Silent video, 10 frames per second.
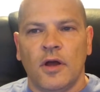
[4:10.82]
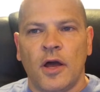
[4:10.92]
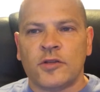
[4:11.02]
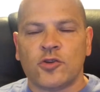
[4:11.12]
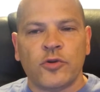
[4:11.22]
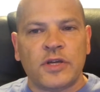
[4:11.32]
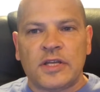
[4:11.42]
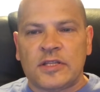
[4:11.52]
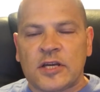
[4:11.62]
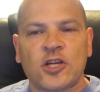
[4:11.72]
And so
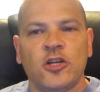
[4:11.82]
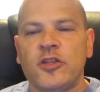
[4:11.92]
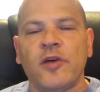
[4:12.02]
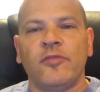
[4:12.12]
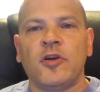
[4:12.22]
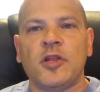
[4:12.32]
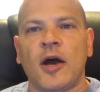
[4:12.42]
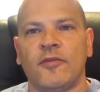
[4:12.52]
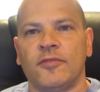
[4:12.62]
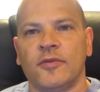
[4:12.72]
it's actually never
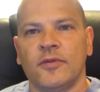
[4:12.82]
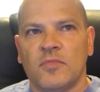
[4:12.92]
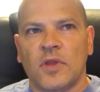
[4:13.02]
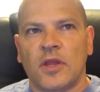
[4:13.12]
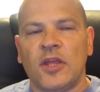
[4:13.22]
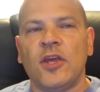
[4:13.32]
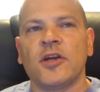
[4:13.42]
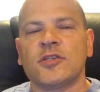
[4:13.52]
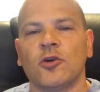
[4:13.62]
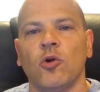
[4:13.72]
enough.
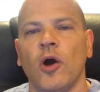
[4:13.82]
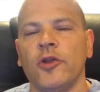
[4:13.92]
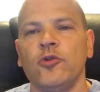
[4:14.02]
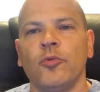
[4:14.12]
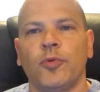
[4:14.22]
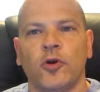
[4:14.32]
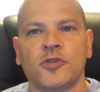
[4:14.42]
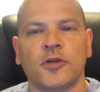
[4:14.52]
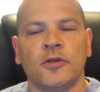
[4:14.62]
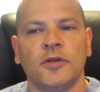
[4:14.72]
Years ago, I knew a
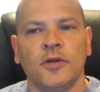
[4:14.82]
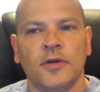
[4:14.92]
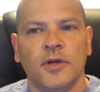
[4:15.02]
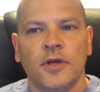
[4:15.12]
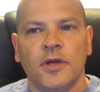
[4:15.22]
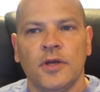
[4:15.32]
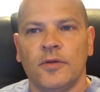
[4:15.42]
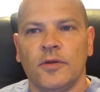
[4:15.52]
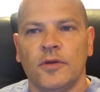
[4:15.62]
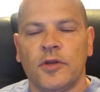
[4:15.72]
person,
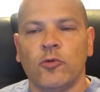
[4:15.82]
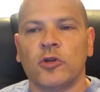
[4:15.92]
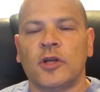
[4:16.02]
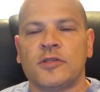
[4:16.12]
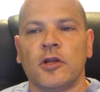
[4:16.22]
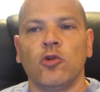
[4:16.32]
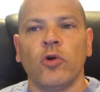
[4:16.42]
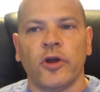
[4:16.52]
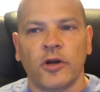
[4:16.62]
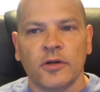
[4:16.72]
he worked as a
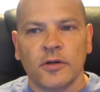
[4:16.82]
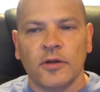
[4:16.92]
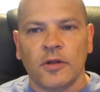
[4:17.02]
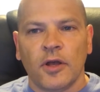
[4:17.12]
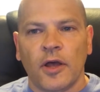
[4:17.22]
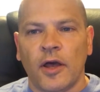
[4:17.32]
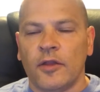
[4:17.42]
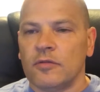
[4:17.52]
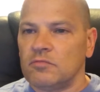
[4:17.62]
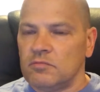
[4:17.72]
lawyer,
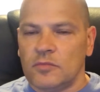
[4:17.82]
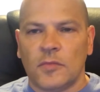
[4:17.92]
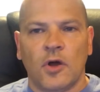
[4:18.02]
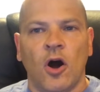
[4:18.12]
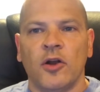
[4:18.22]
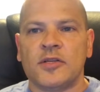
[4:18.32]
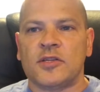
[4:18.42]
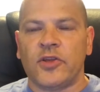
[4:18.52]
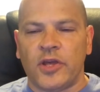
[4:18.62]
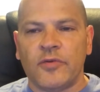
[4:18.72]
and
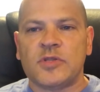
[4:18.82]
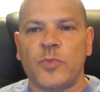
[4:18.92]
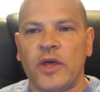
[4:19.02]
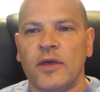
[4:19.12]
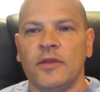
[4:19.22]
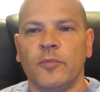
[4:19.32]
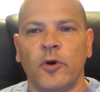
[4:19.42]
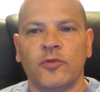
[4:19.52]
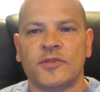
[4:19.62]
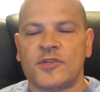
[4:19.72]
honestly, he was making
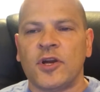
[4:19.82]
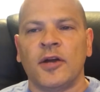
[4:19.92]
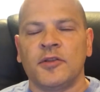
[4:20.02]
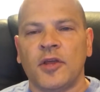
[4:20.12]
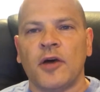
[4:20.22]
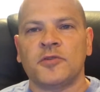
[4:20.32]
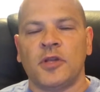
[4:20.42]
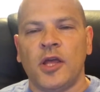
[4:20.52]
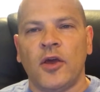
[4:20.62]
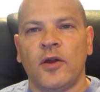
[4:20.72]
about 300,000
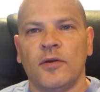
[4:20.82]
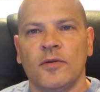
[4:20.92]
a year.